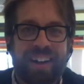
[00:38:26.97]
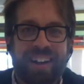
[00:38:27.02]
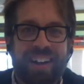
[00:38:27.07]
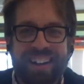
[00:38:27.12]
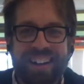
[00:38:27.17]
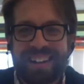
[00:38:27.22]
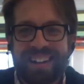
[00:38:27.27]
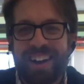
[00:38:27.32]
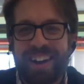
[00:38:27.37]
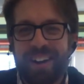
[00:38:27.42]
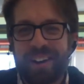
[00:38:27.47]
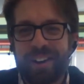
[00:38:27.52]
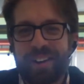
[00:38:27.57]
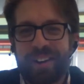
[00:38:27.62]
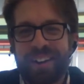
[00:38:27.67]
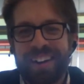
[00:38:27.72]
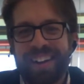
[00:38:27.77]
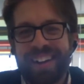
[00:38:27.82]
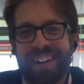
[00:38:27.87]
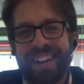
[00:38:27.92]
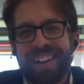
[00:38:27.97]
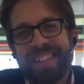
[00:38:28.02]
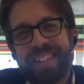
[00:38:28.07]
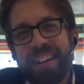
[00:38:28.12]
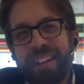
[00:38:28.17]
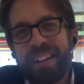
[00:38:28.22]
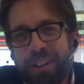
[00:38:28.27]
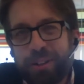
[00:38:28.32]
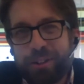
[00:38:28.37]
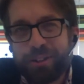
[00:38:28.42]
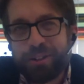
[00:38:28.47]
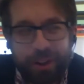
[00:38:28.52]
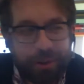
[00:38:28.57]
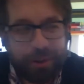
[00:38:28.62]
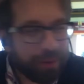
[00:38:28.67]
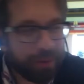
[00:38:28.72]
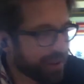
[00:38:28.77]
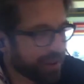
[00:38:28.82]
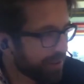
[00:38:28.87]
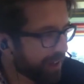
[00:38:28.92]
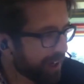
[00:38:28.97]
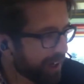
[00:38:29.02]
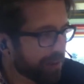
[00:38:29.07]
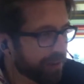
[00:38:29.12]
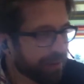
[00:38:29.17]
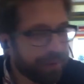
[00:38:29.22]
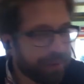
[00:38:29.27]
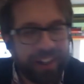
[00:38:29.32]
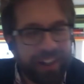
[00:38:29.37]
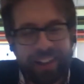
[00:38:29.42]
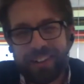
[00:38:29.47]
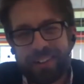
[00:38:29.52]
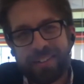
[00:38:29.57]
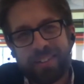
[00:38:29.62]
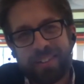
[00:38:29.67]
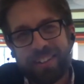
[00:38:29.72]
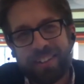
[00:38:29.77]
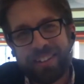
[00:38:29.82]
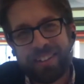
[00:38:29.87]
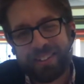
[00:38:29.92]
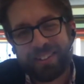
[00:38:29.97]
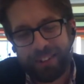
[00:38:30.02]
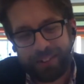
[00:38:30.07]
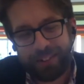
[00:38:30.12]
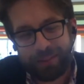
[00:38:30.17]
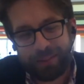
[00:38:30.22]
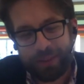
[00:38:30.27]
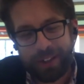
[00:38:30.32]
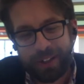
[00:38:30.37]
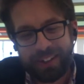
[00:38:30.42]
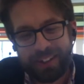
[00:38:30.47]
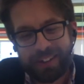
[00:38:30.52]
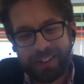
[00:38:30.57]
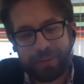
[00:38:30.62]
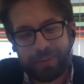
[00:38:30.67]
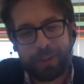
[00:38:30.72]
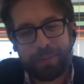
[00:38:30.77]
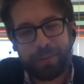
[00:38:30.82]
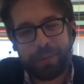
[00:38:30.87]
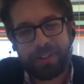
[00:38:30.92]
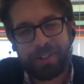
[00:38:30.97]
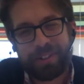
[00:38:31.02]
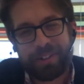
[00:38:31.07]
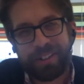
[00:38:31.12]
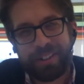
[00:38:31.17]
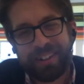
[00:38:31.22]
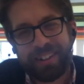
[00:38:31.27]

I know. Thank you so much for having me. It's been a pleasure.